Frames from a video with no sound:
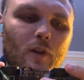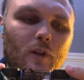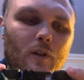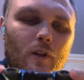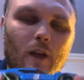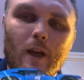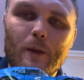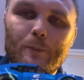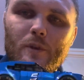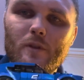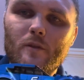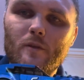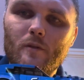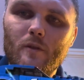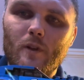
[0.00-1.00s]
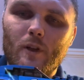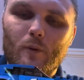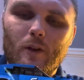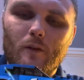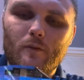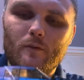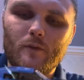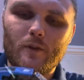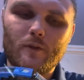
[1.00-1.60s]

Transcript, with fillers: caps. Well,